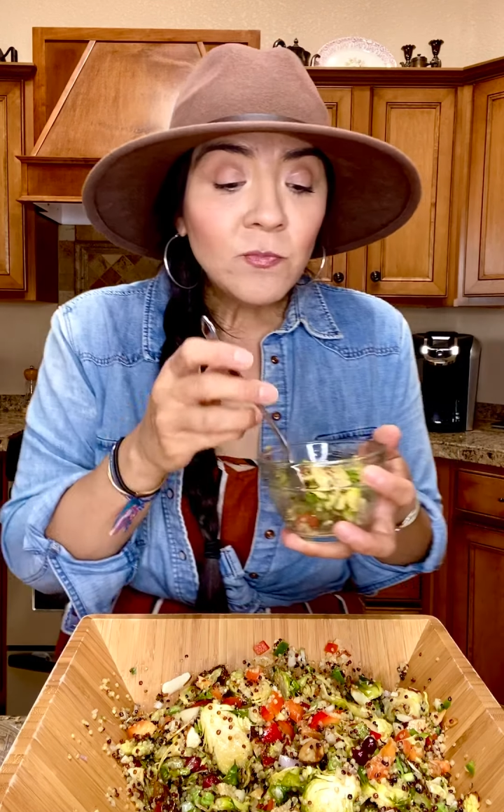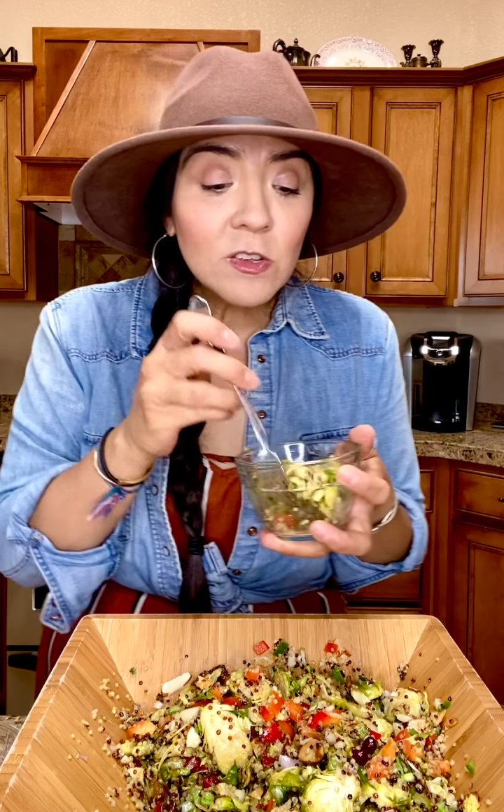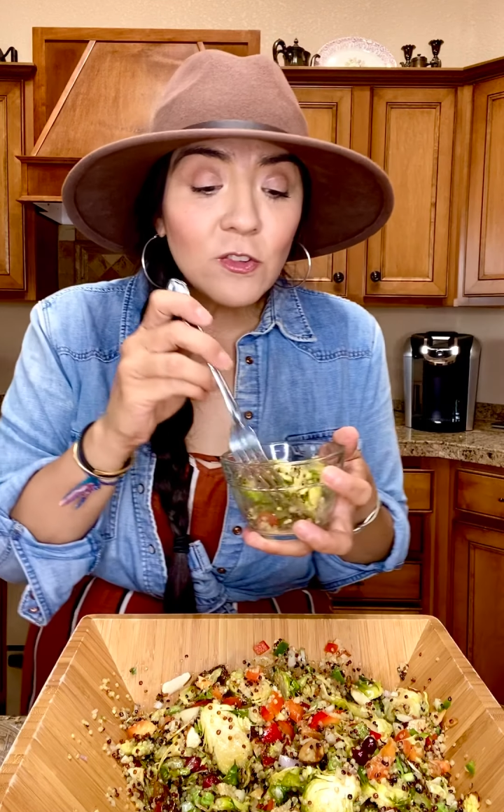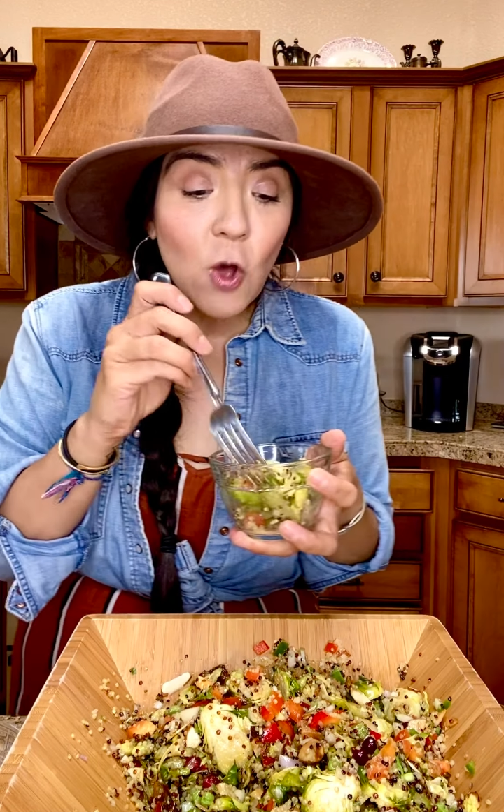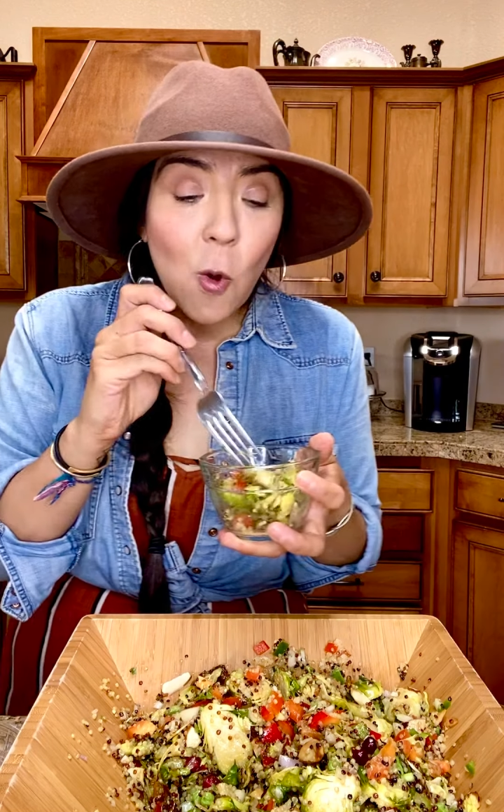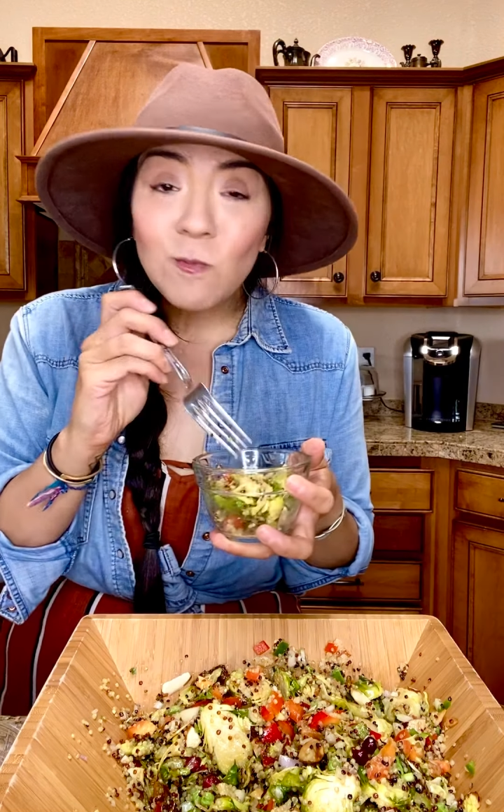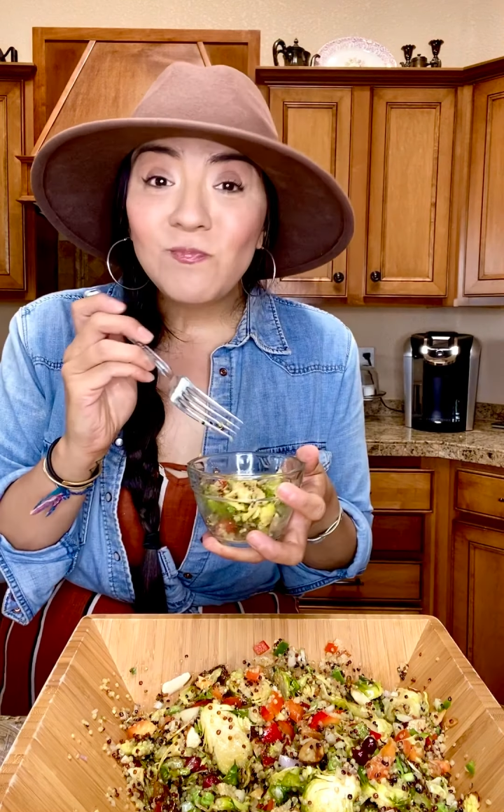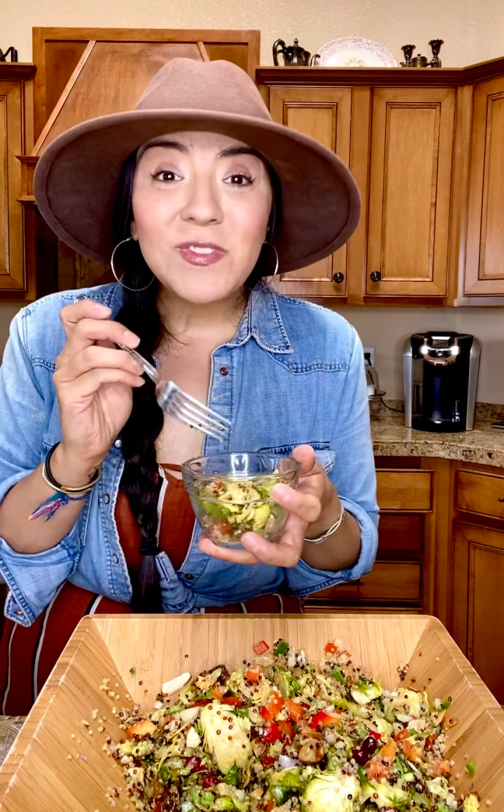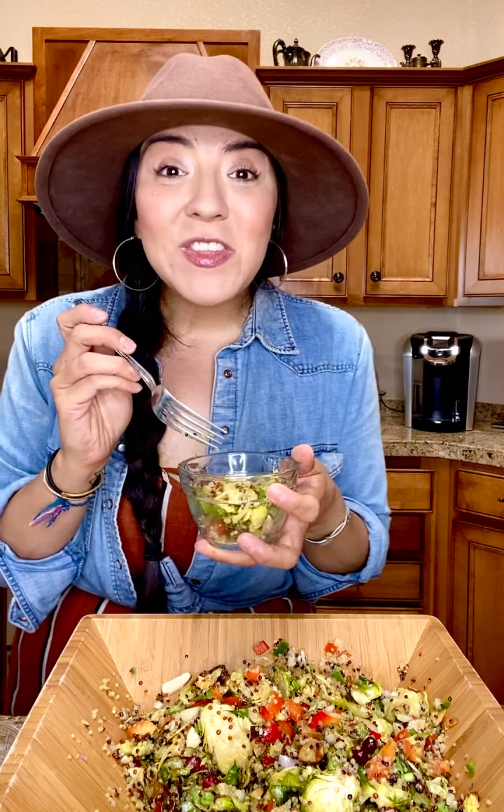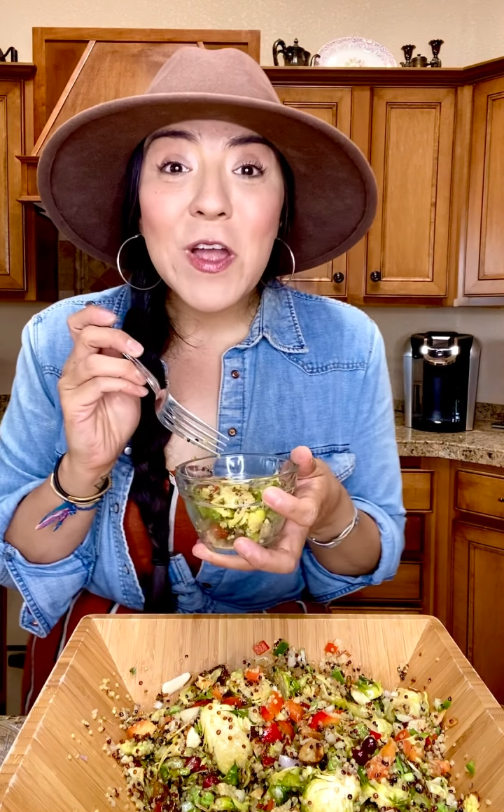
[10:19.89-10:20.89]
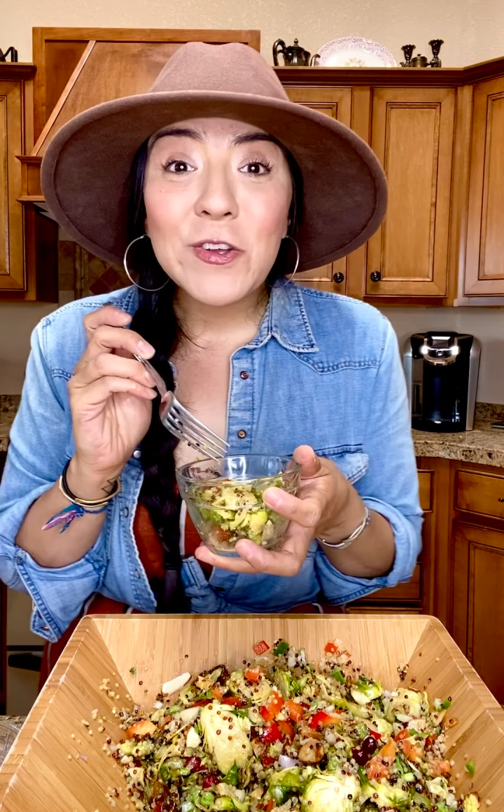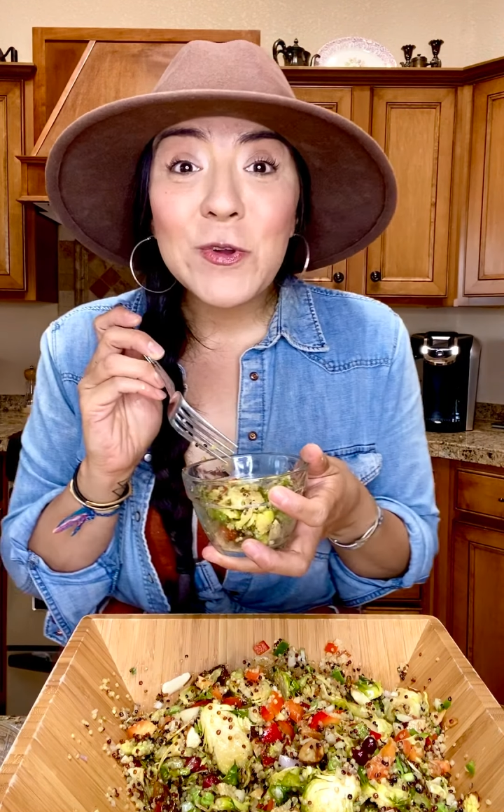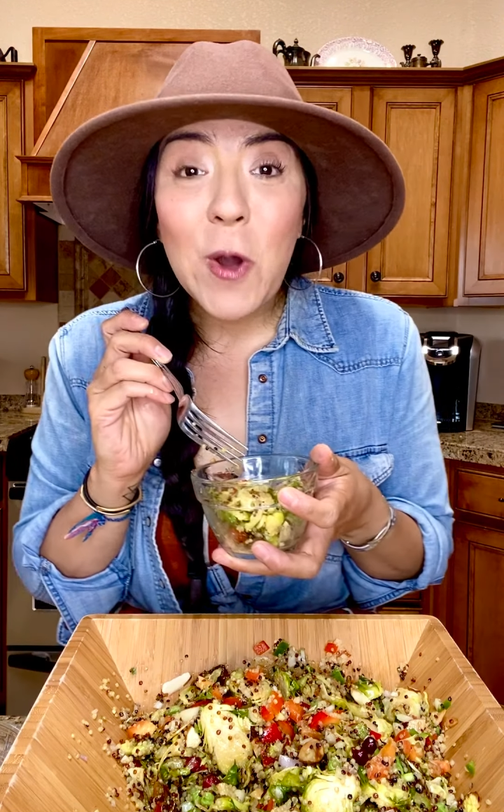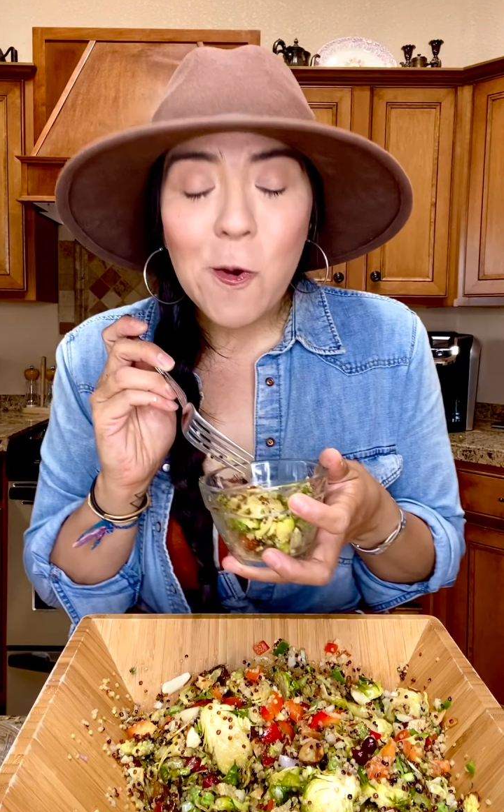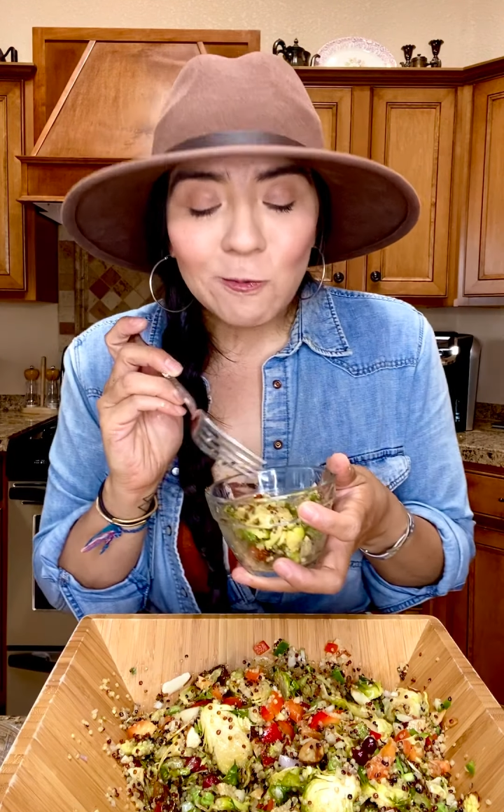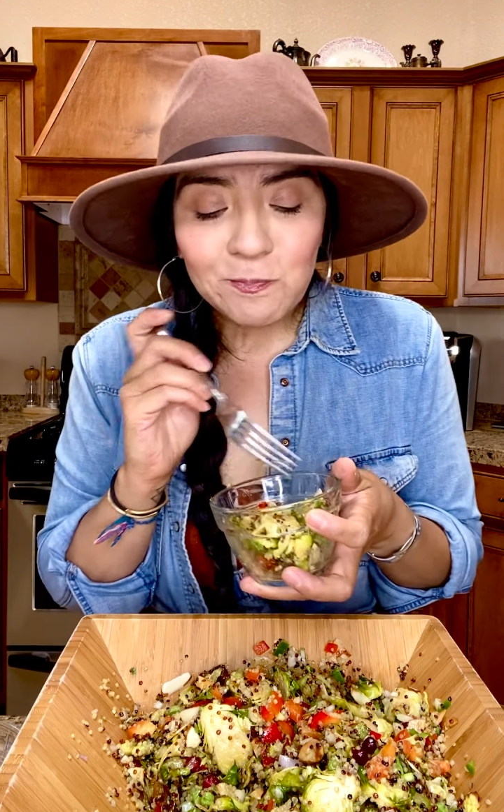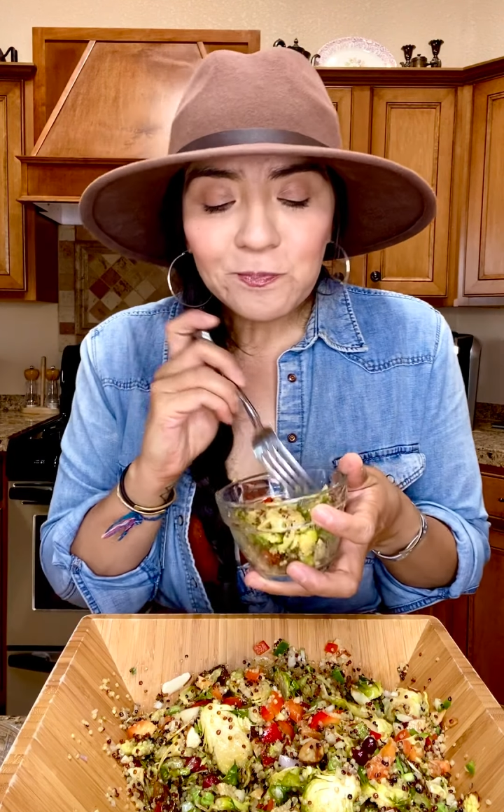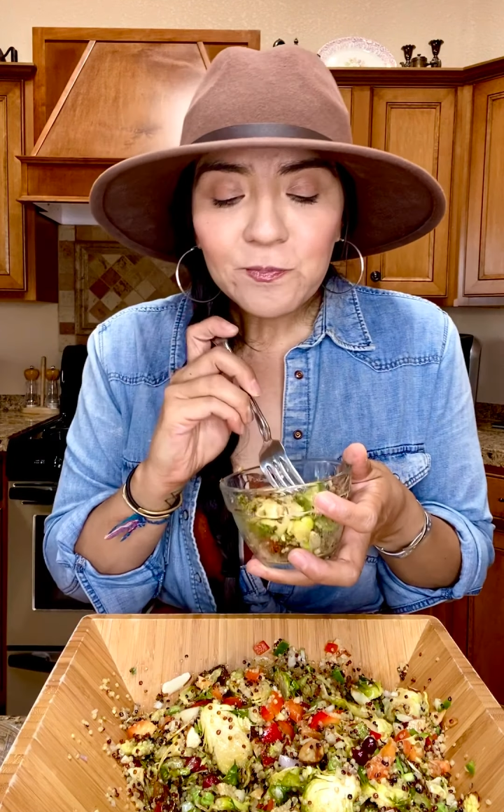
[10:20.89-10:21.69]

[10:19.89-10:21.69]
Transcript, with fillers: So there you go.